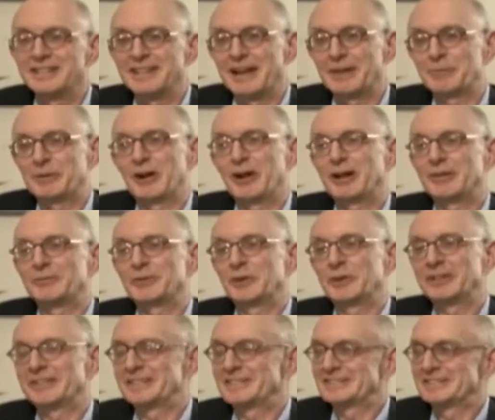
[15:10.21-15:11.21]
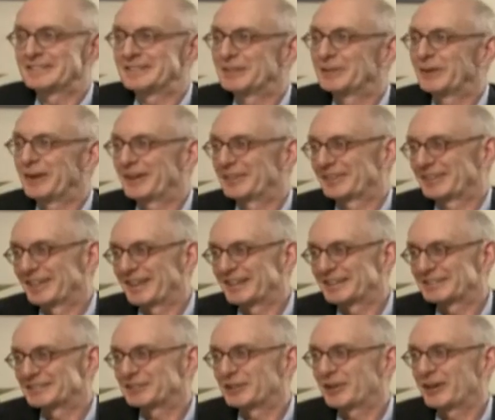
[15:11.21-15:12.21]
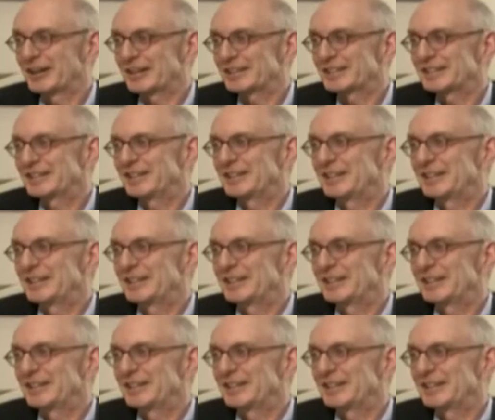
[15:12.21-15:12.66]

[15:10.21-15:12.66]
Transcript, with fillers: and we all voted to sit around a lot and talk.